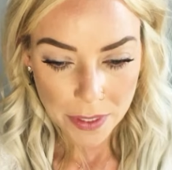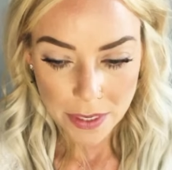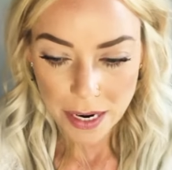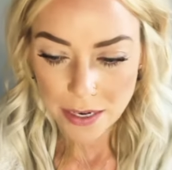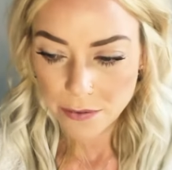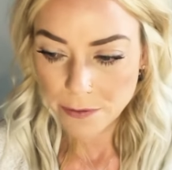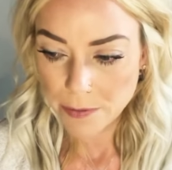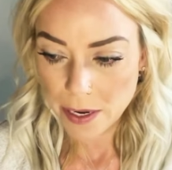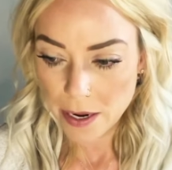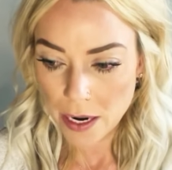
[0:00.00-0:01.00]
kind of
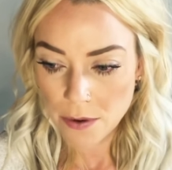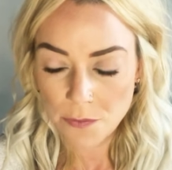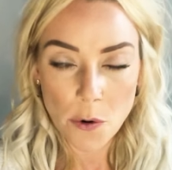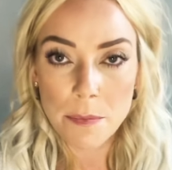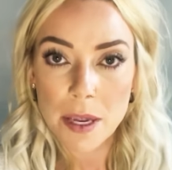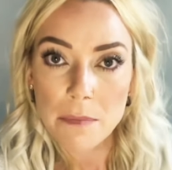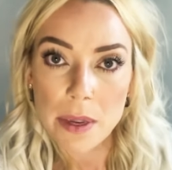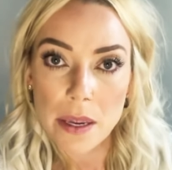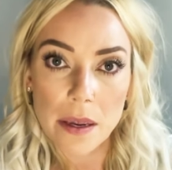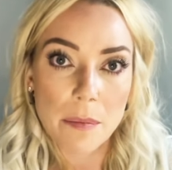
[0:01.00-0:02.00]
informing
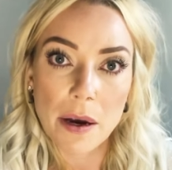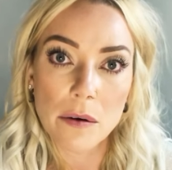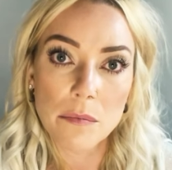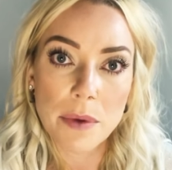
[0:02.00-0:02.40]
me about